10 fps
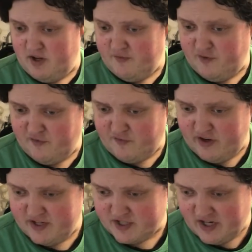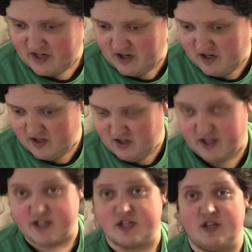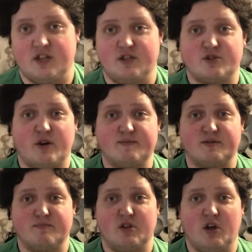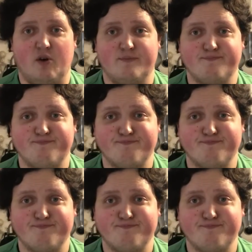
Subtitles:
feel free to check all the links in the description below.